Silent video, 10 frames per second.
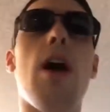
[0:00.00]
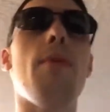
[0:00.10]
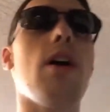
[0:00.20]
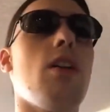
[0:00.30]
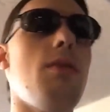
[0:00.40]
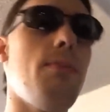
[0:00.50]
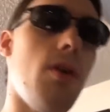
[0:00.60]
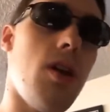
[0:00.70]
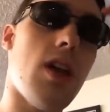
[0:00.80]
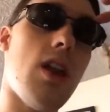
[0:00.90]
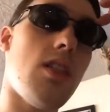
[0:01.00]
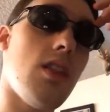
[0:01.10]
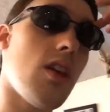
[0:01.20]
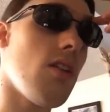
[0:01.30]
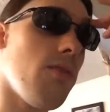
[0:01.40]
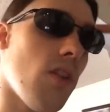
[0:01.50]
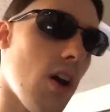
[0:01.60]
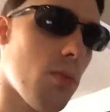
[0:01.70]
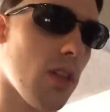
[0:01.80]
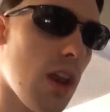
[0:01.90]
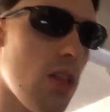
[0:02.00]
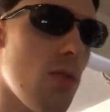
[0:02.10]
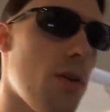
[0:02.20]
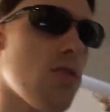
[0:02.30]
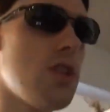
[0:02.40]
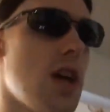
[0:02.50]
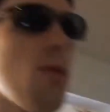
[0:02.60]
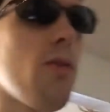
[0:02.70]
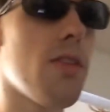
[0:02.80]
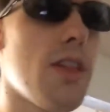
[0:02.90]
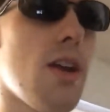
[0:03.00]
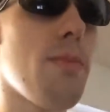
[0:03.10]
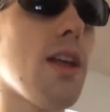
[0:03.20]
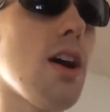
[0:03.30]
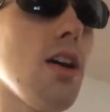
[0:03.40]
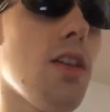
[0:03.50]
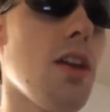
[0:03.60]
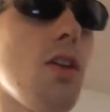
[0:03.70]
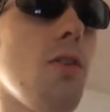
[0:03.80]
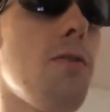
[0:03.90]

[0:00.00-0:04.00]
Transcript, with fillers: I'm not going to be putting anything in the vlog related to Monster Jam over there because, like, you know,